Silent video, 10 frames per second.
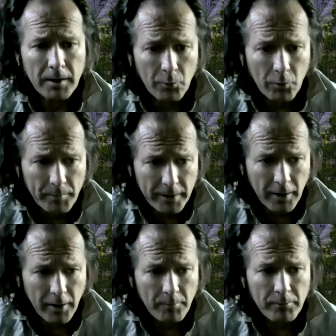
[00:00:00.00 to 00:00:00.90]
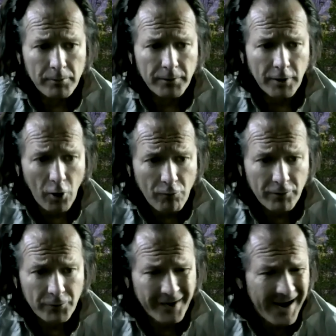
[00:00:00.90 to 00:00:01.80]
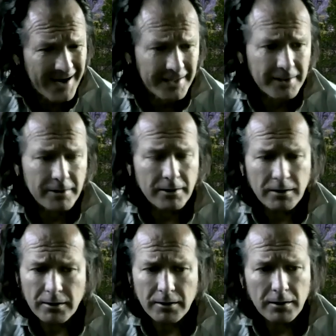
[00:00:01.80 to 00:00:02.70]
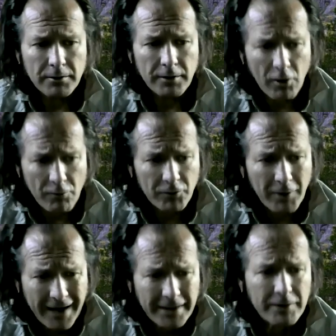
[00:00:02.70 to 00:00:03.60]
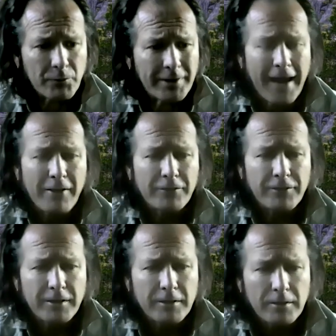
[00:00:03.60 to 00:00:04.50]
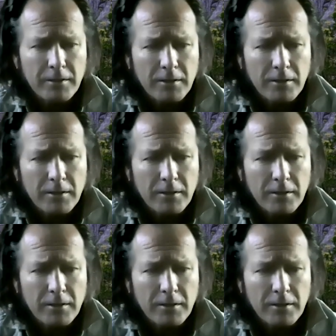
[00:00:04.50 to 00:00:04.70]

it will become the overriding, the overriding reality